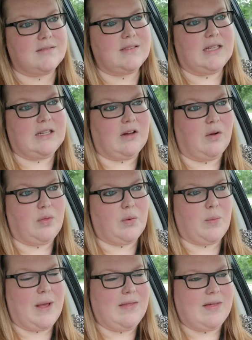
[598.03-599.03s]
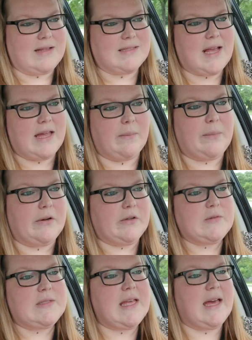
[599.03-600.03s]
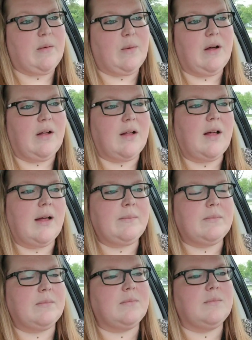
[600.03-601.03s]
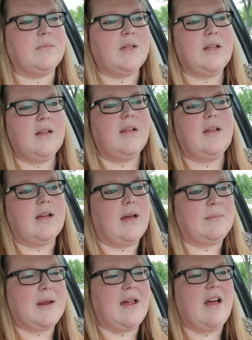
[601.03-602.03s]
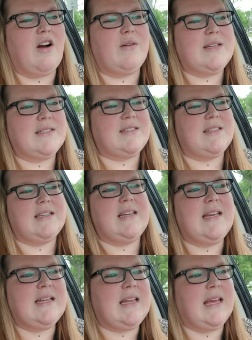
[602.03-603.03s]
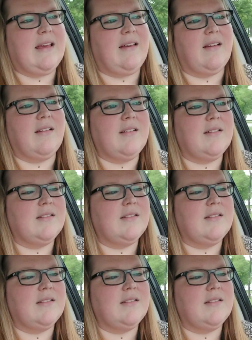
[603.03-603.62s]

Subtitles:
you know, the weight loss kind of proves that, well, I'm not always eating